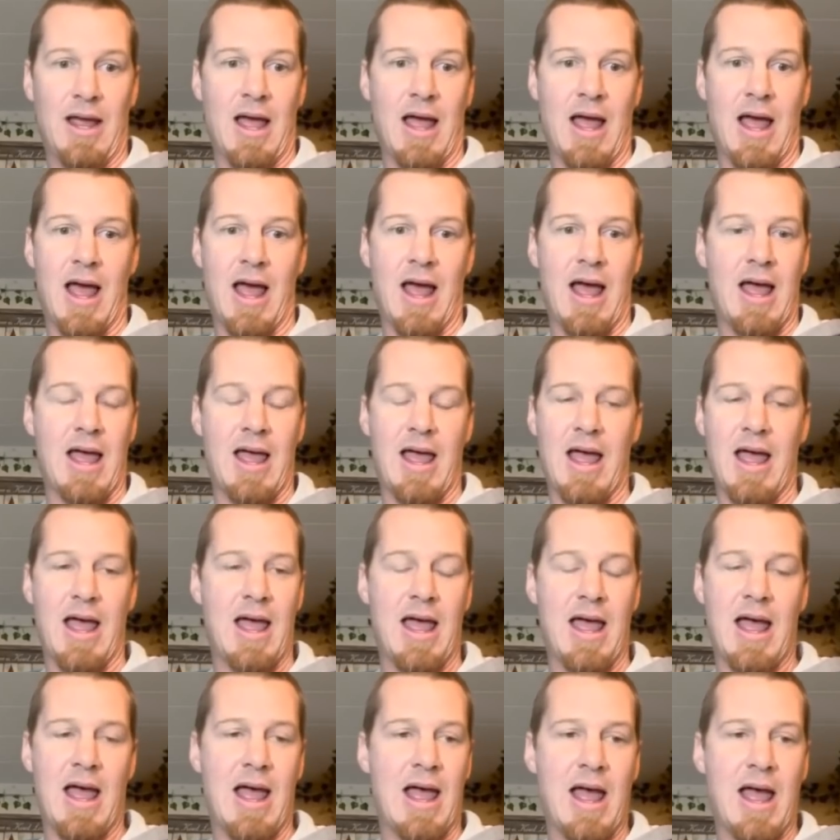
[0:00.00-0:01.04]

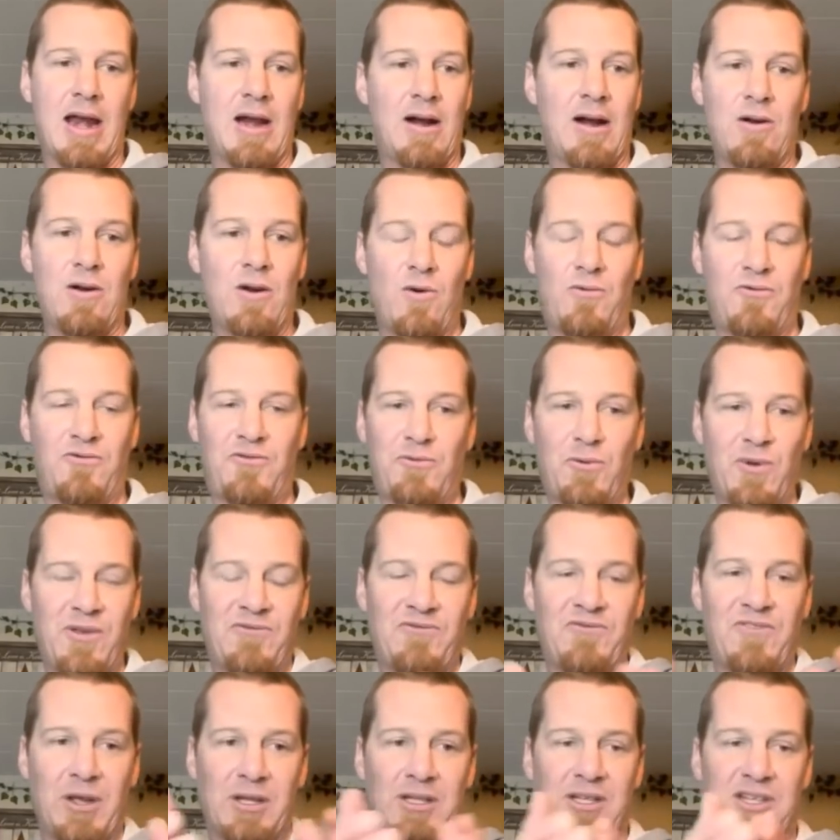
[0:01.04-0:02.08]
I don't know if we
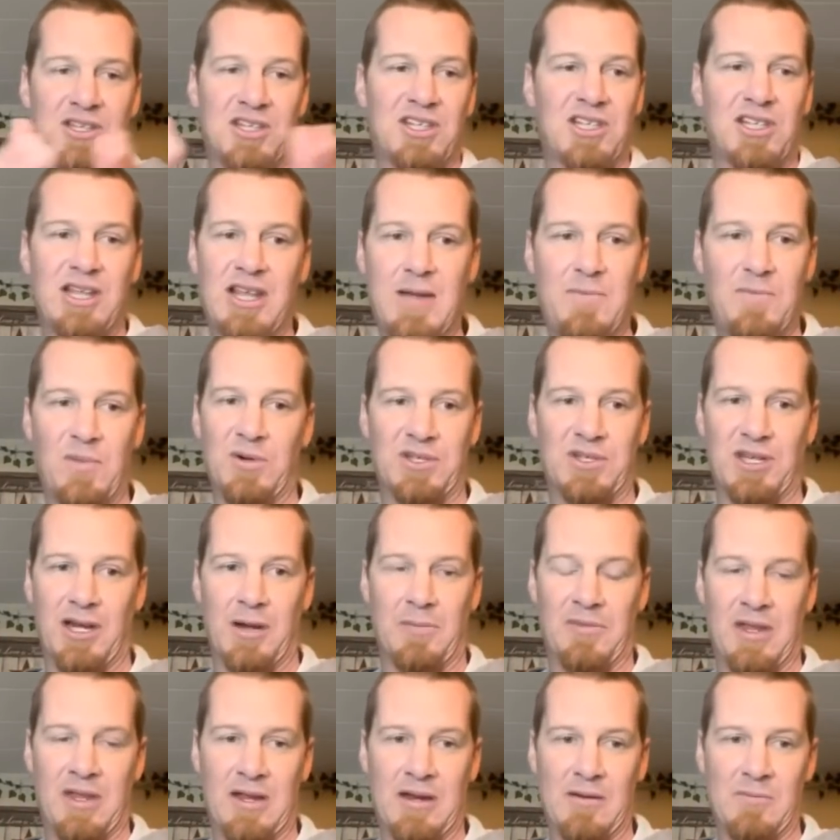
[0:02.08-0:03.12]
fell asleep or
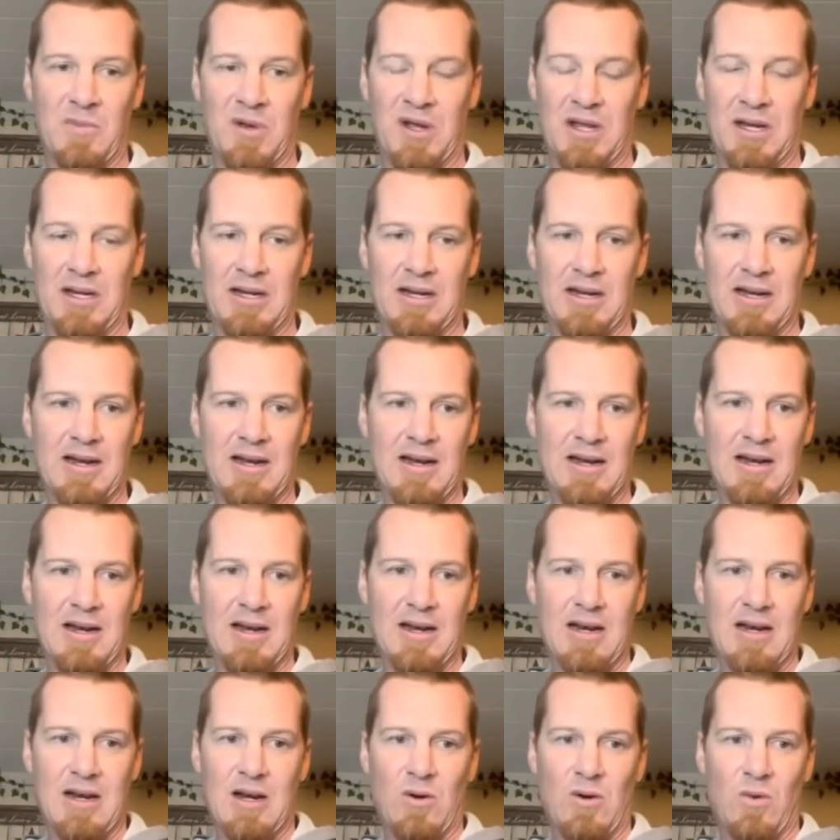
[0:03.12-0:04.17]
something, but
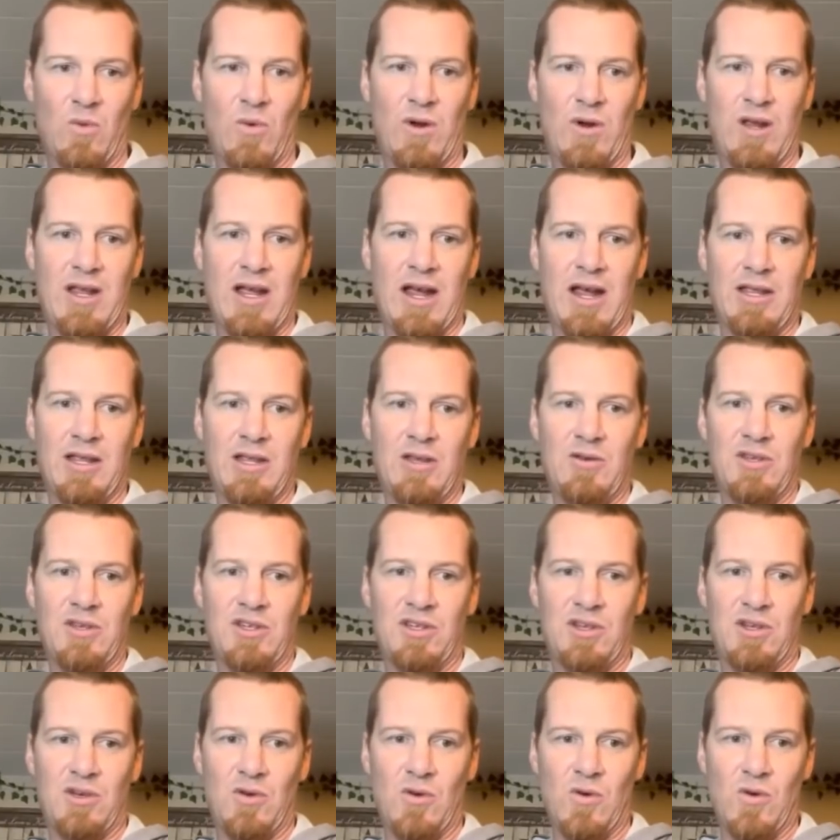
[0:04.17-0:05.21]
we got
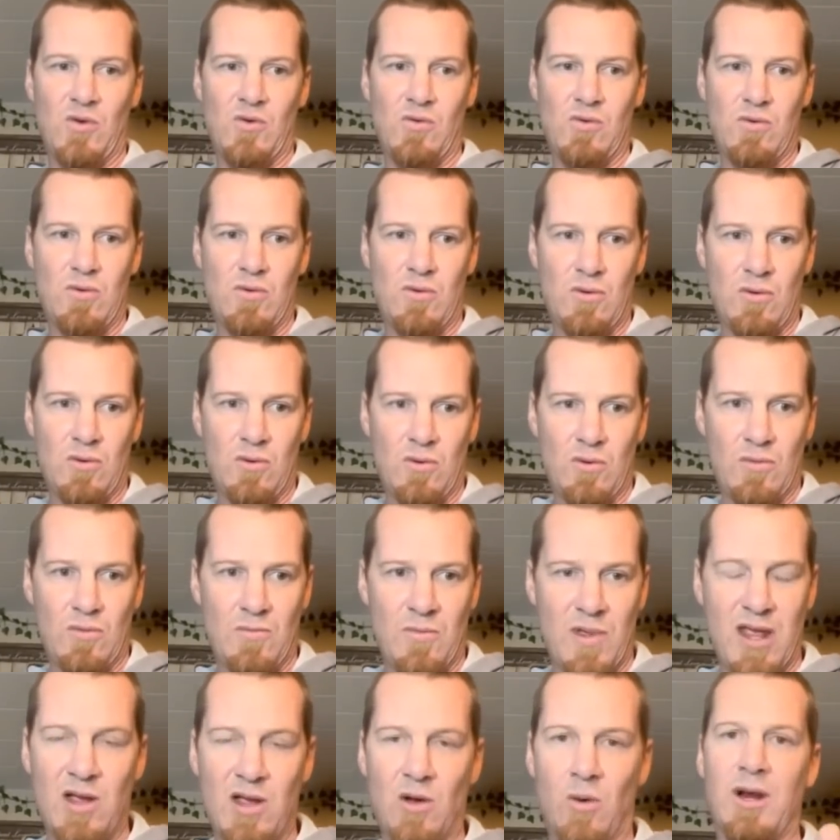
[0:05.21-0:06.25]
used to
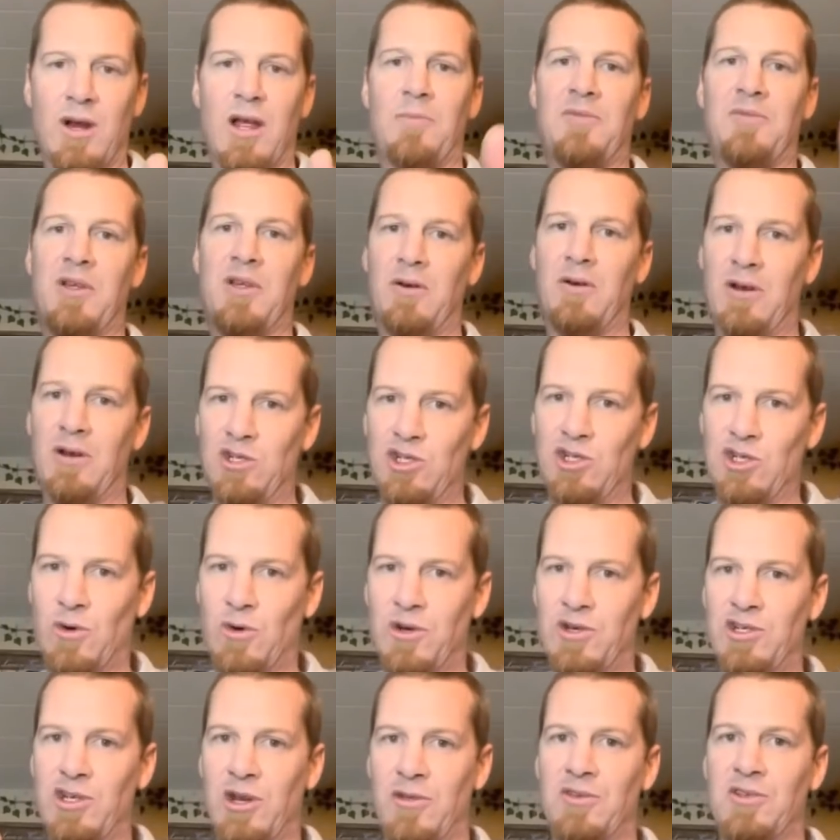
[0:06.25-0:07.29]
me going up there and
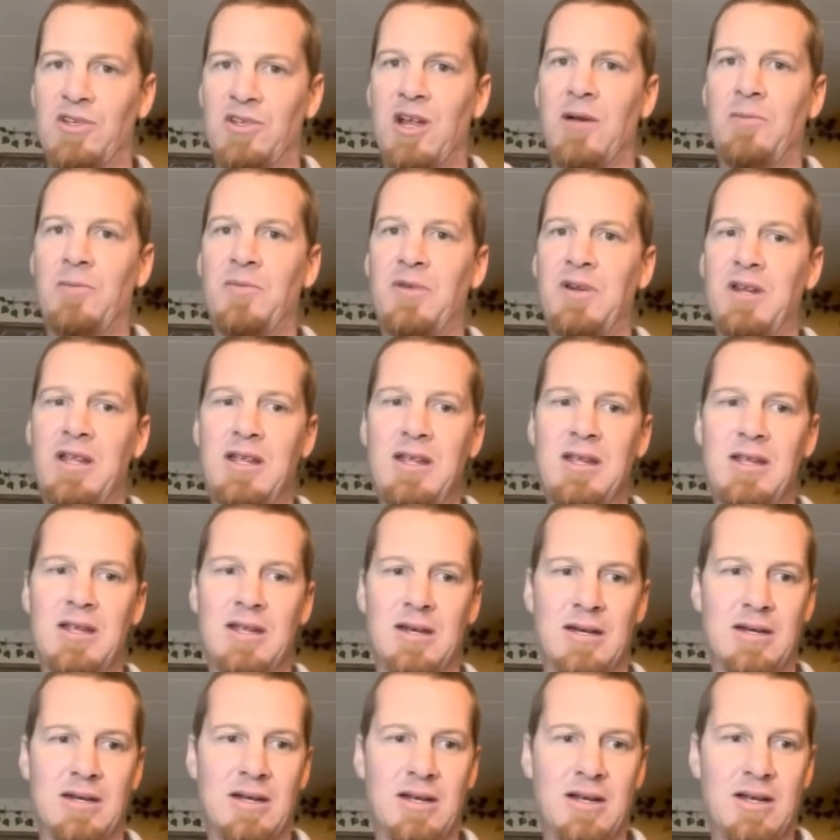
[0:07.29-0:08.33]
enjoying each other's company.
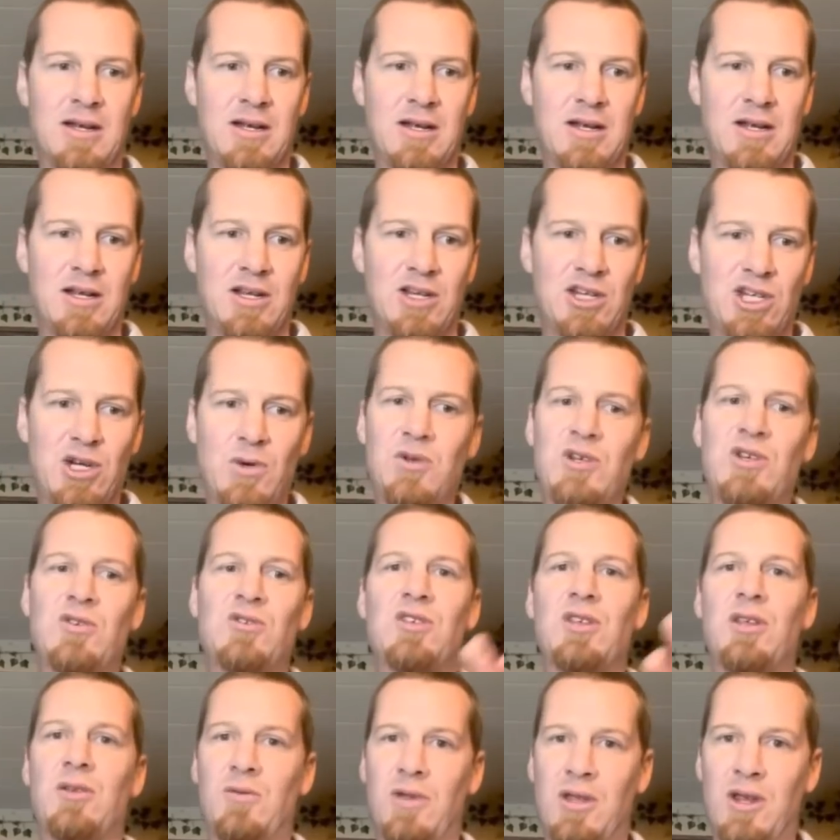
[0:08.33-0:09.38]
And she would do,
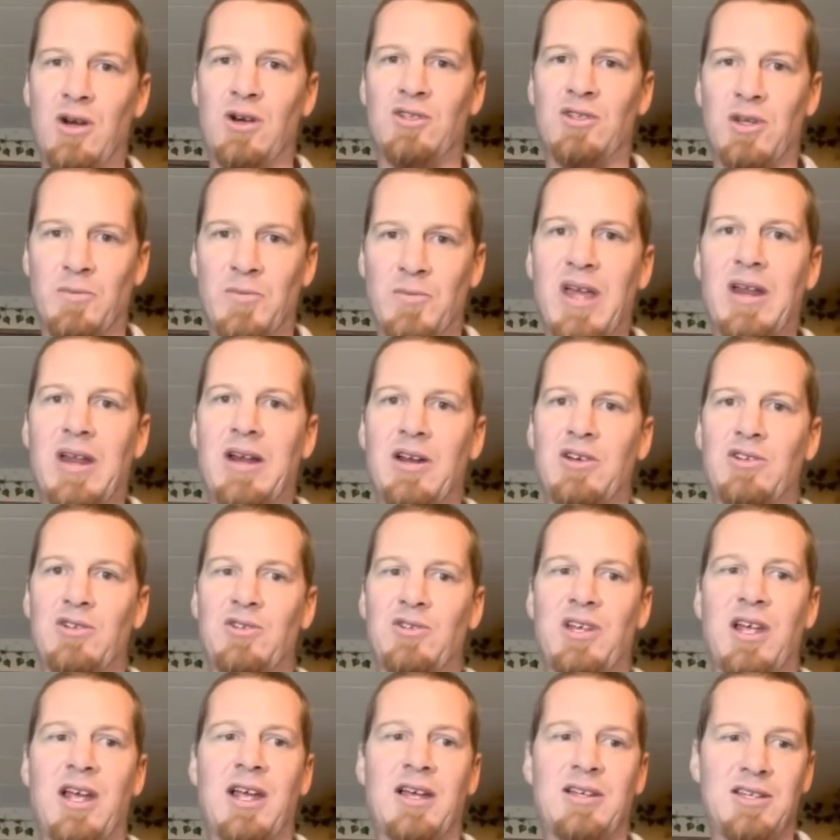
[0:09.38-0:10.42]
you know, some bed
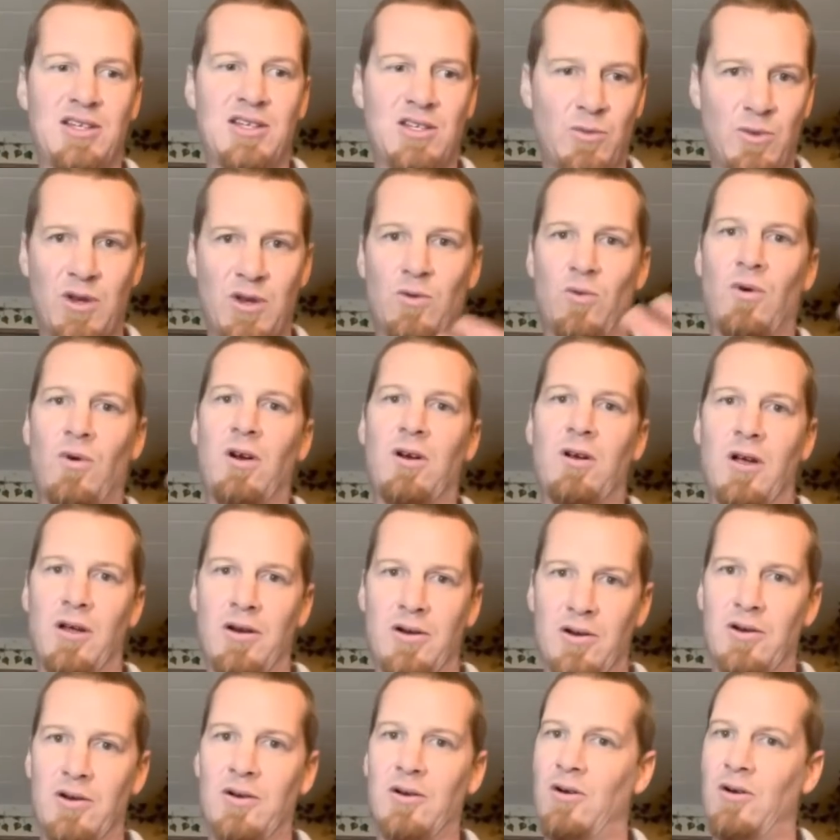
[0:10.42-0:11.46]
exercises. We'd work on
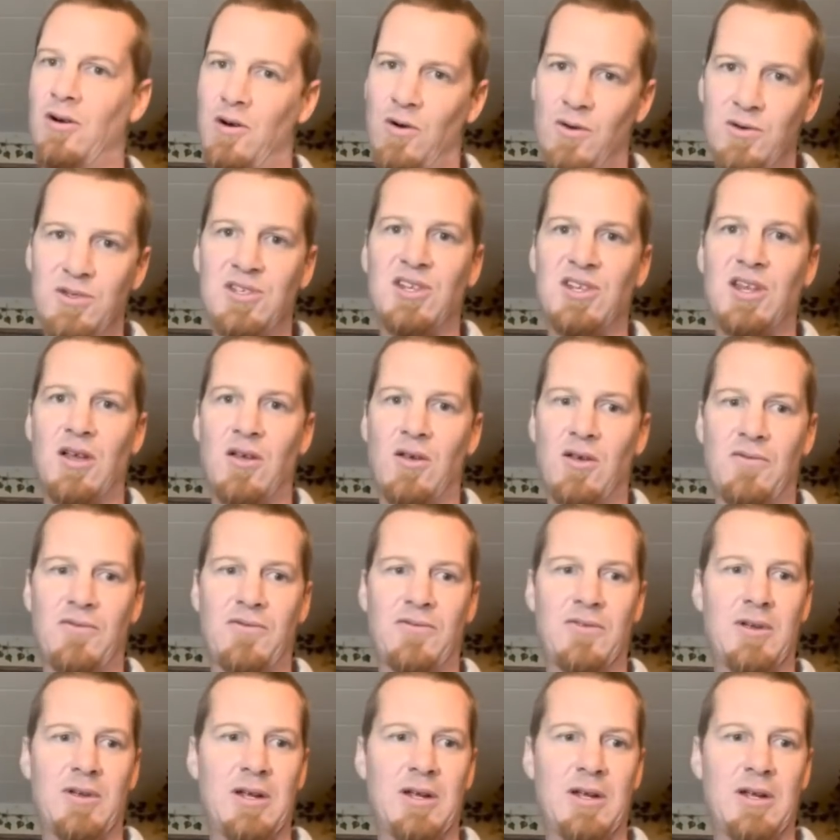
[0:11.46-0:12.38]
her own self.